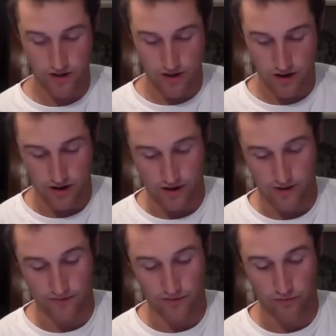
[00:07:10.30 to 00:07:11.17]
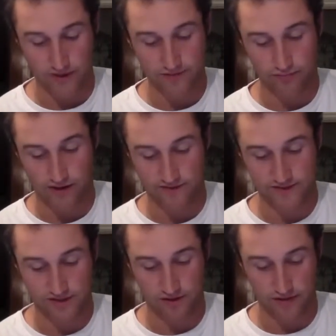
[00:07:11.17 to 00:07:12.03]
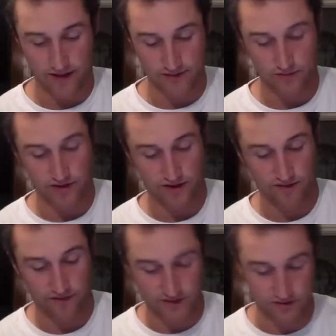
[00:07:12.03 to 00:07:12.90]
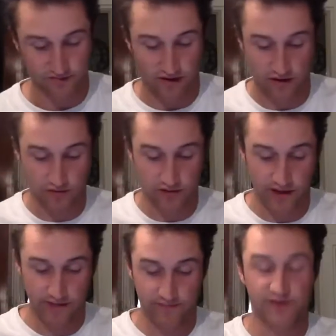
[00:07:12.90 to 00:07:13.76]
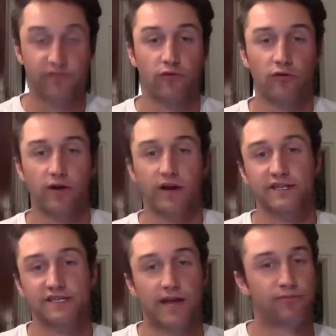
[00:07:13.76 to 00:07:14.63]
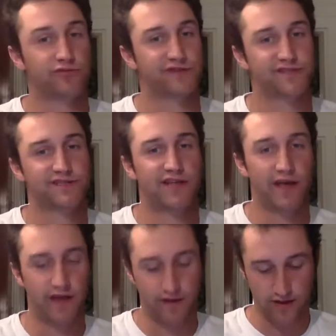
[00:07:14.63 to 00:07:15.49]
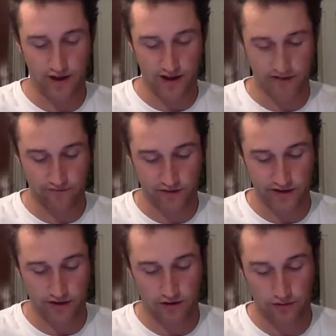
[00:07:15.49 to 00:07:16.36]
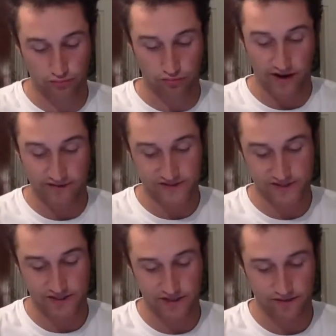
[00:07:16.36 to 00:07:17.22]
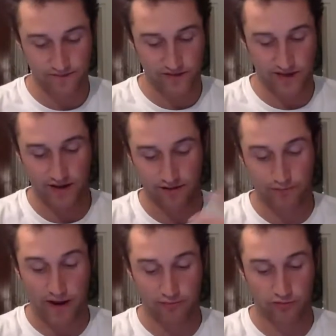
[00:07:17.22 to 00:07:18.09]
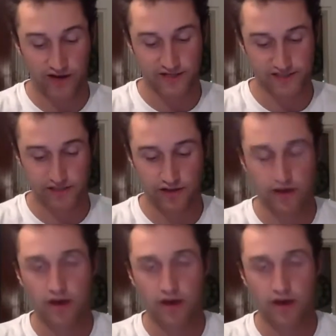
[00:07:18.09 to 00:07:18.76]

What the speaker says: the right to privacy allows when individuals file claims for examples that I have right here are privacy and paparazzi,